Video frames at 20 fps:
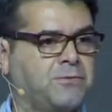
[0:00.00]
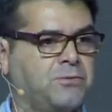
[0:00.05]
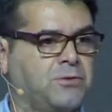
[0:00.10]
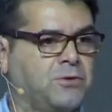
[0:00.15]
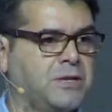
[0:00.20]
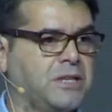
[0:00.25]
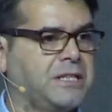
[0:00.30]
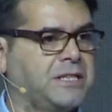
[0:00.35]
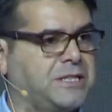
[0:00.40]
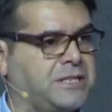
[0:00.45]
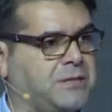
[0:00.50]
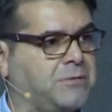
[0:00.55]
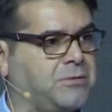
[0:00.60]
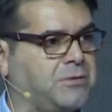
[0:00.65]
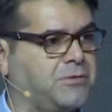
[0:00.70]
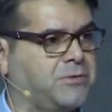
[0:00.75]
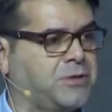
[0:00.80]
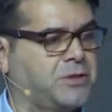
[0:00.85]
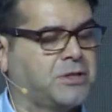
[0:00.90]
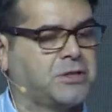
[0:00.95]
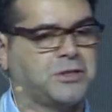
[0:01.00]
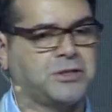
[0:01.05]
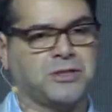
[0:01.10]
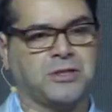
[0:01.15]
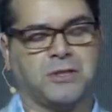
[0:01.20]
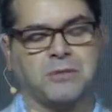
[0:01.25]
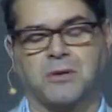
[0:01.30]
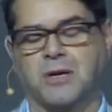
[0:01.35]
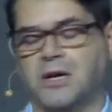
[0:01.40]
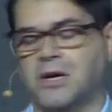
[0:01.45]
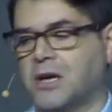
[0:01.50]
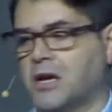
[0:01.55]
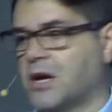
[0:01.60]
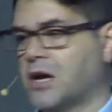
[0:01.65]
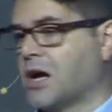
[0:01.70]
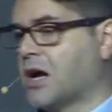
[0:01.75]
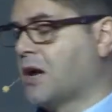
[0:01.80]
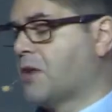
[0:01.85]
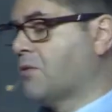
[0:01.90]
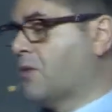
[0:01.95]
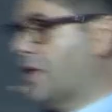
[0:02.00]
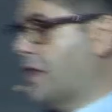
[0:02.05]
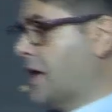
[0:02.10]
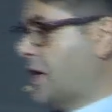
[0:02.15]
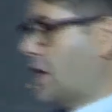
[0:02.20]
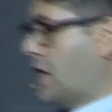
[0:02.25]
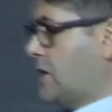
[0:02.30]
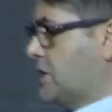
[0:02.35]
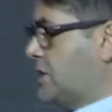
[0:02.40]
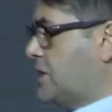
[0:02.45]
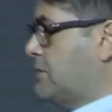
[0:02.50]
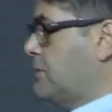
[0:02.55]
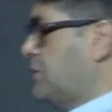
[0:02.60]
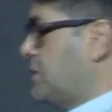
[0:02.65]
really simple for the consumer, where their customer